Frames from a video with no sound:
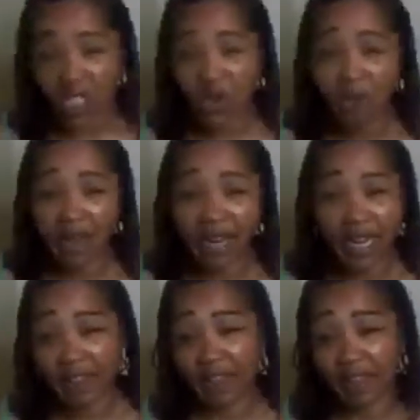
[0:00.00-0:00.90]
I can't
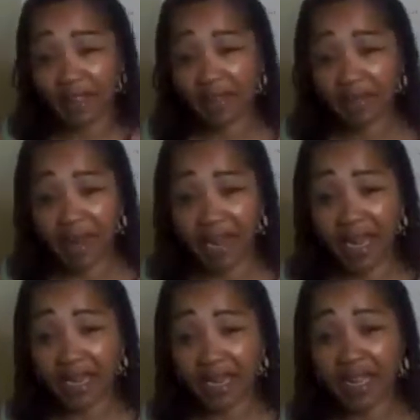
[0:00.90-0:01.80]
talk to you about
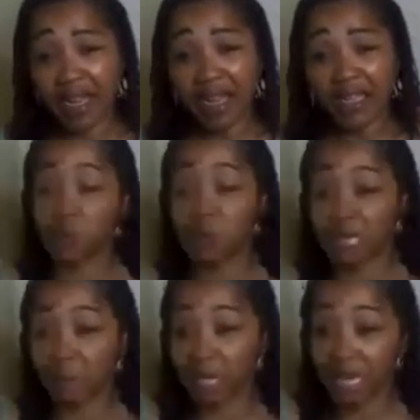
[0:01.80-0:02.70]
anything, right?
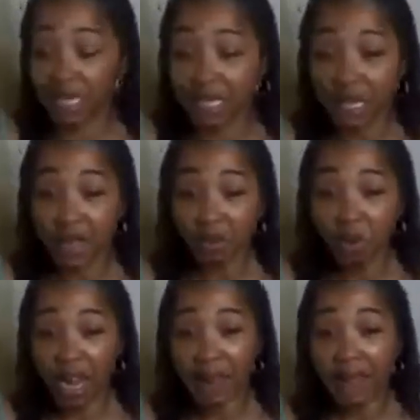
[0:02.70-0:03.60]
Right?
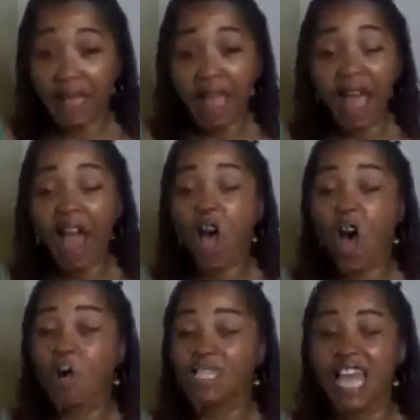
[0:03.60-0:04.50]
I always have
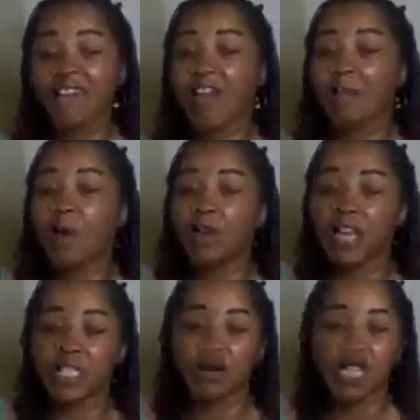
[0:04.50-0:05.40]
harmonious
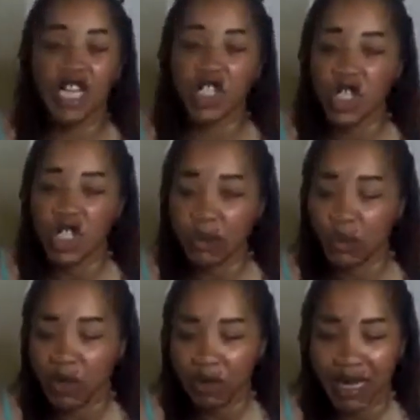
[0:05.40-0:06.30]
relationships with my
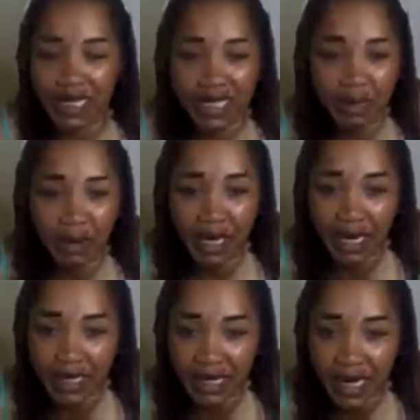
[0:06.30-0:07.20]
siblings,
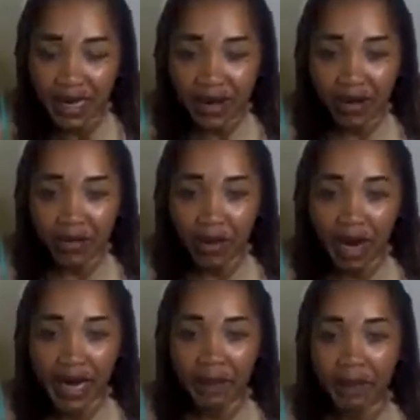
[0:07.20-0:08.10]
right?
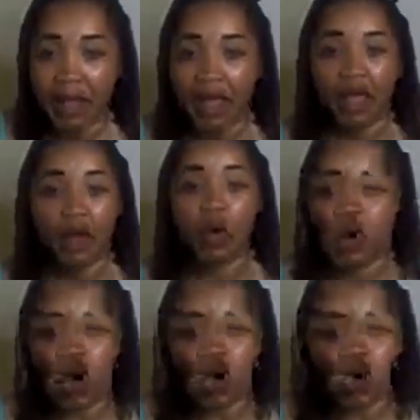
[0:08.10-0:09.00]
Going up to
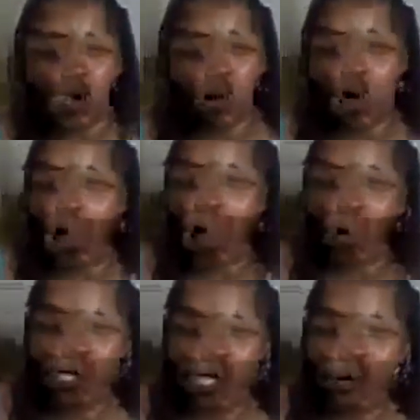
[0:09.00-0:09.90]
Cancer, my home is
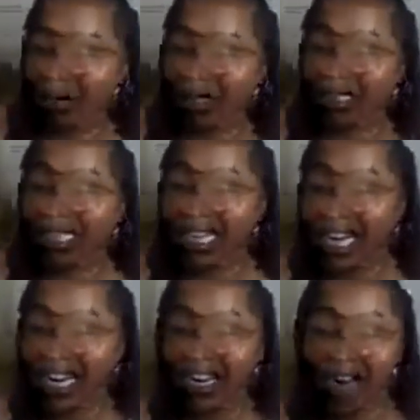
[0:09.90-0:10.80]
a clean,
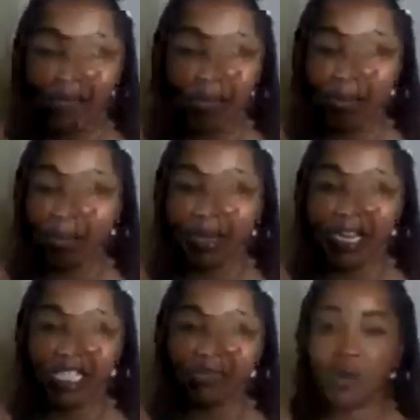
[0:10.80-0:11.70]
comfortable,
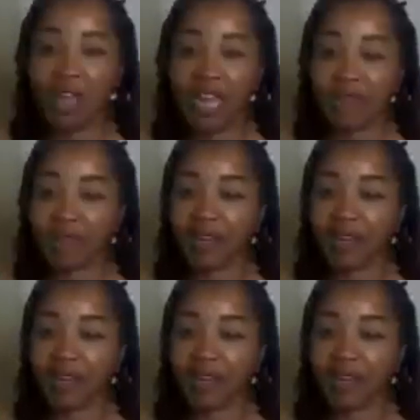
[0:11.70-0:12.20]
peaceful haven.